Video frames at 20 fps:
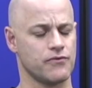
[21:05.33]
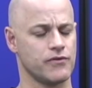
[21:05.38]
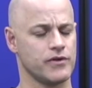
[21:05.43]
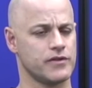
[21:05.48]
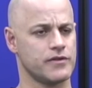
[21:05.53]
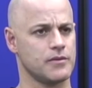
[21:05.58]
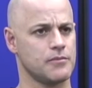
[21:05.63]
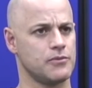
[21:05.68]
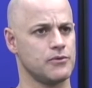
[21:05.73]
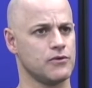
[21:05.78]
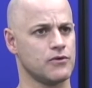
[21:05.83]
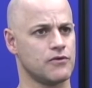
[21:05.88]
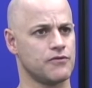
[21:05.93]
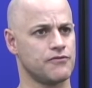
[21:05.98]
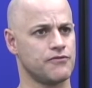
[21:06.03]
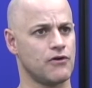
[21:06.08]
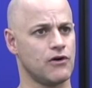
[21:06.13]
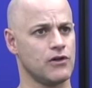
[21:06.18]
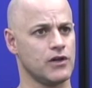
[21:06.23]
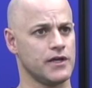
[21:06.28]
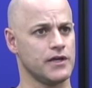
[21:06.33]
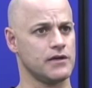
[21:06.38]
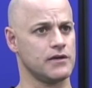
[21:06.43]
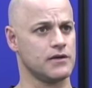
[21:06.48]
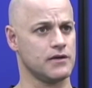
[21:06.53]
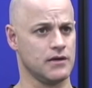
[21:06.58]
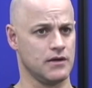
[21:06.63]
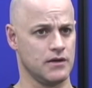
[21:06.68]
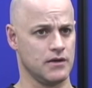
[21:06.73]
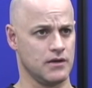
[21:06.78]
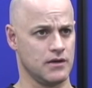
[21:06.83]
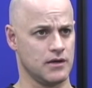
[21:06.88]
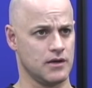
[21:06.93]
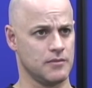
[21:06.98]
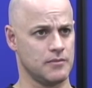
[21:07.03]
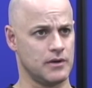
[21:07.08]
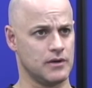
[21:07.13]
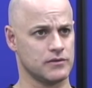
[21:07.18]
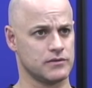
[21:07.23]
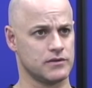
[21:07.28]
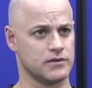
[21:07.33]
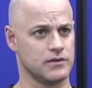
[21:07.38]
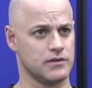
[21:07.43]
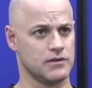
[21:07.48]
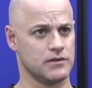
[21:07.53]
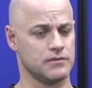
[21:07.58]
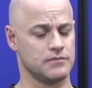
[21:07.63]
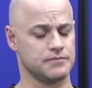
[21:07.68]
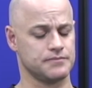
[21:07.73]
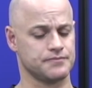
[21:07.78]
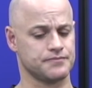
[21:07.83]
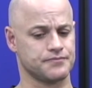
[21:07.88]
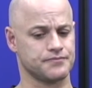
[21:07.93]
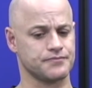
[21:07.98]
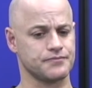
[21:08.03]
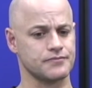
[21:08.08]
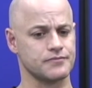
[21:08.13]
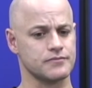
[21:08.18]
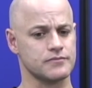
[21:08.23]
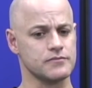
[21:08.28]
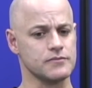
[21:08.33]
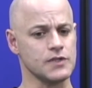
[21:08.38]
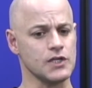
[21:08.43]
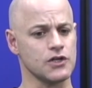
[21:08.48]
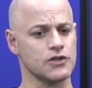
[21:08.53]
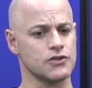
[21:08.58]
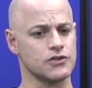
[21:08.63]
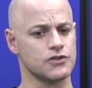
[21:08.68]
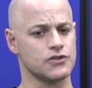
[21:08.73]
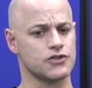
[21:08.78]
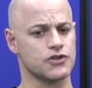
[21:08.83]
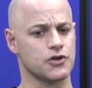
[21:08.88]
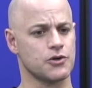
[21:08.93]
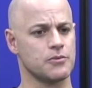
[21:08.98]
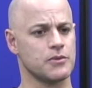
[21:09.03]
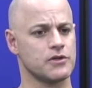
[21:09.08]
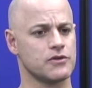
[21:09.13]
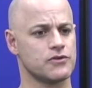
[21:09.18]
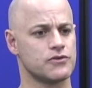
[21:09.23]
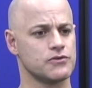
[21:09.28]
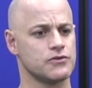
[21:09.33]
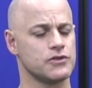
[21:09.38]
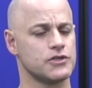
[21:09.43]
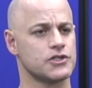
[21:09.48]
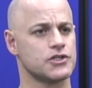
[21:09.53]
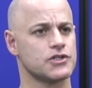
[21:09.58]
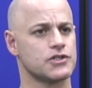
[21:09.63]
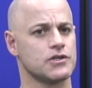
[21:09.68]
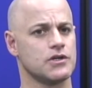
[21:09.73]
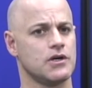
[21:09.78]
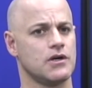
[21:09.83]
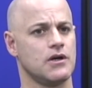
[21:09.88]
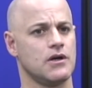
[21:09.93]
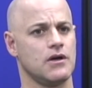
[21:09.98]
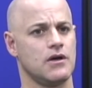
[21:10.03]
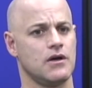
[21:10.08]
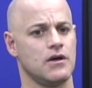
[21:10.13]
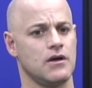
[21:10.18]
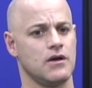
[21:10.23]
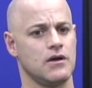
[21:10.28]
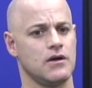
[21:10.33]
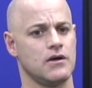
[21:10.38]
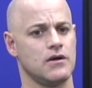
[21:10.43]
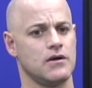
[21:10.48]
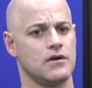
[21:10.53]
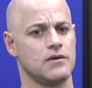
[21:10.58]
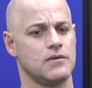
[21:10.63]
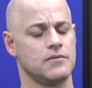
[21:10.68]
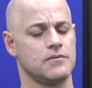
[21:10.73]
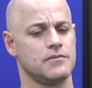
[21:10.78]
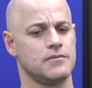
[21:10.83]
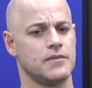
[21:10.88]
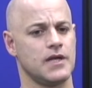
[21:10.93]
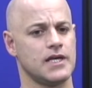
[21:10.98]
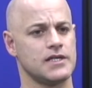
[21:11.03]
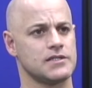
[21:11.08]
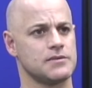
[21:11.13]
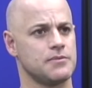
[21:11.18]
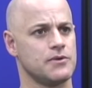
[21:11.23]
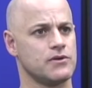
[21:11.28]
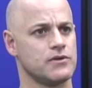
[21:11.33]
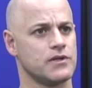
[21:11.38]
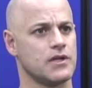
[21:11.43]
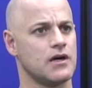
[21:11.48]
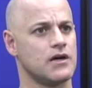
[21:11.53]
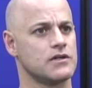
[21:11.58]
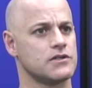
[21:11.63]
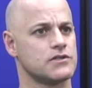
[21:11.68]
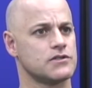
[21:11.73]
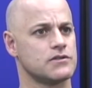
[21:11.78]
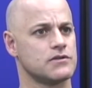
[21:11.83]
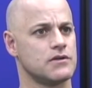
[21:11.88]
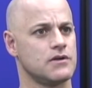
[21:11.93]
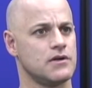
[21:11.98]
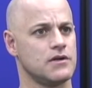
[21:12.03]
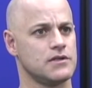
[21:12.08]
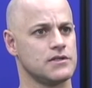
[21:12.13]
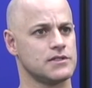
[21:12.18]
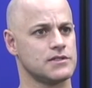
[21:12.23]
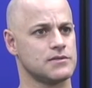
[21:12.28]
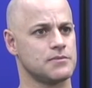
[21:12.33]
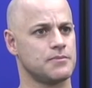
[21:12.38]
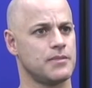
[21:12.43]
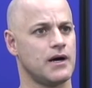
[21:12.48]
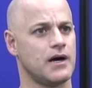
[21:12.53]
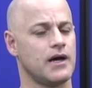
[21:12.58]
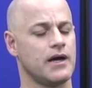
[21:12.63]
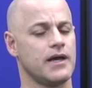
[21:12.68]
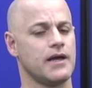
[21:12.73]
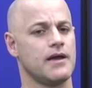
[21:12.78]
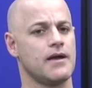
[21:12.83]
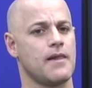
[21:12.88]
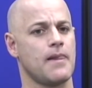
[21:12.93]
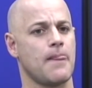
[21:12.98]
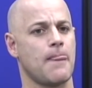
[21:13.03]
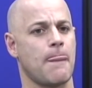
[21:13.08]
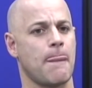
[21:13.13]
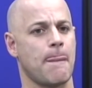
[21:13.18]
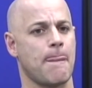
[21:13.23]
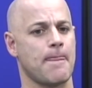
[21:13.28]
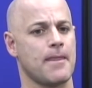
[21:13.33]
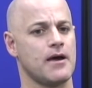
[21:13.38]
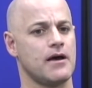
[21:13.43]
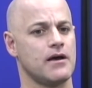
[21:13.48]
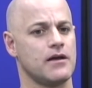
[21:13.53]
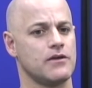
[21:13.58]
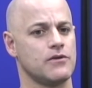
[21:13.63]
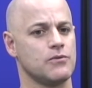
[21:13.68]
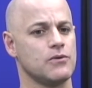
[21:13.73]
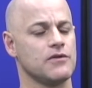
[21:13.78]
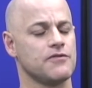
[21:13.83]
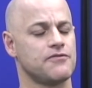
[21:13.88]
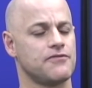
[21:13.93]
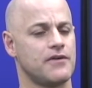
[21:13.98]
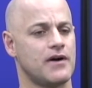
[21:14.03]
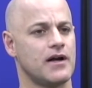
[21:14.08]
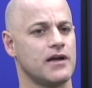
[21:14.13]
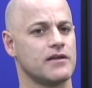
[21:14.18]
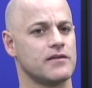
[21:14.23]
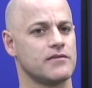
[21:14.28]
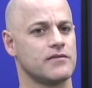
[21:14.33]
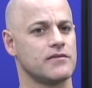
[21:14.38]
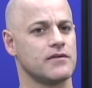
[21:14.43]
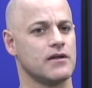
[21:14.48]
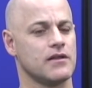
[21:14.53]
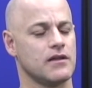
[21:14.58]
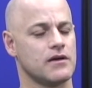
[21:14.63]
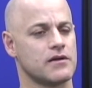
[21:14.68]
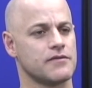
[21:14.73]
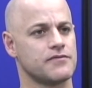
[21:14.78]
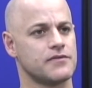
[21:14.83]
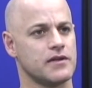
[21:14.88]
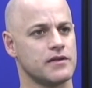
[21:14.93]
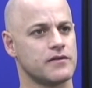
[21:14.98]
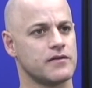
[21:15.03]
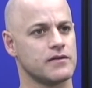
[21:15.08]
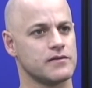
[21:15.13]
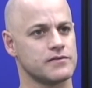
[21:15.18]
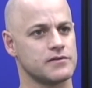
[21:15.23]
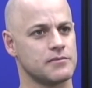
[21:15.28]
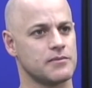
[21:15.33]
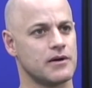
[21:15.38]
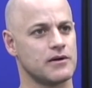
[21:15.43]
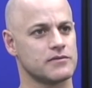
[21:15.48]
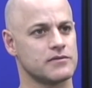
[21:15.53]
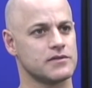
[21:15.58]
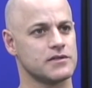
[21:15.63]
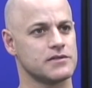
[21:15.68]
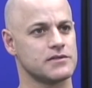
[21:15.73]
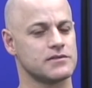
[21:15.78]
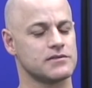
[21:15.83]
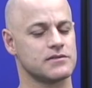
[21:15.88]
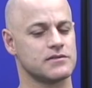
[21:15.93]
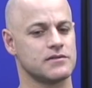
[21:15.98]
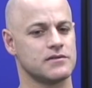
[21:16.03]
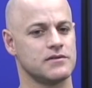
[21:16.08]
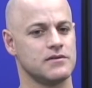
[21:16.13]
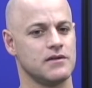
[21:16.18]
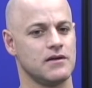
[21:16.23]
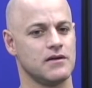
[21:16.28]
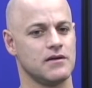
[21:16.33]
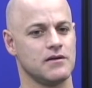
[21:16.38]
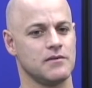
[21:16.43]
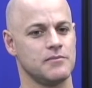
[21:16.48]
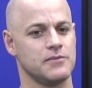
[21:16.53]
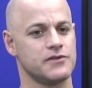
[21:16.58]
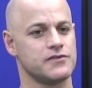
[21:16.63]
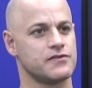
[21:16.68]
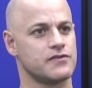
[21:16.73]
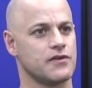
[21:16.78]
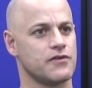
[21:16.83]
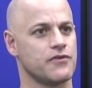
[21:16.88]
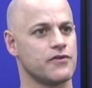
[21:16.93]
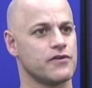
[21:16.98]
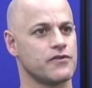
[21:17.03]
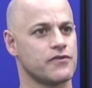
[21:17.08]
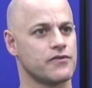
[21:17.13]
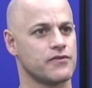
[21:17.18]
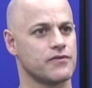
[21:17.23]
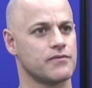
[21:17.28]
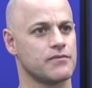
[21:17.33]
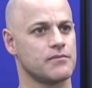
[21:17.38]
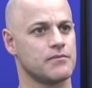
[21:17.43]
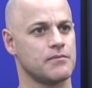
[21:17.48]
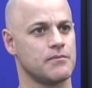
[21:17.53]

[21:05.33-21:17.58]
read the book Folly about the German-Jewish espionage, spy, you will find a lot of details about this mysterious